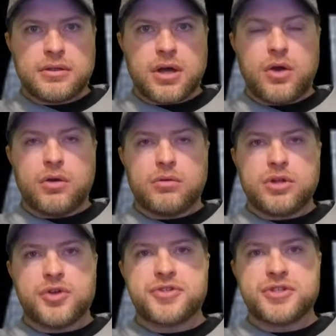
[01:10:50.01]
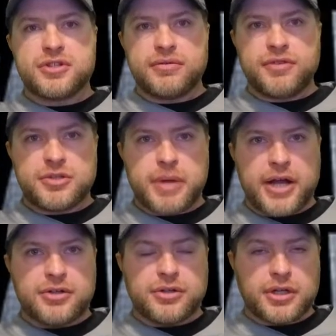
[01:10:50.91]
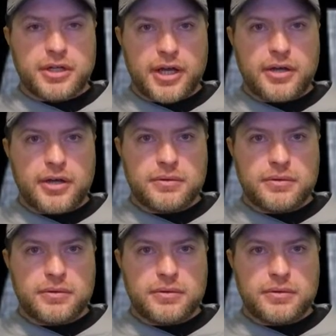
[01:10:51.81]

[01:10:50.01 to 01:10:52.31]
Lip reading: closest to Fitzpatrick. Yeah.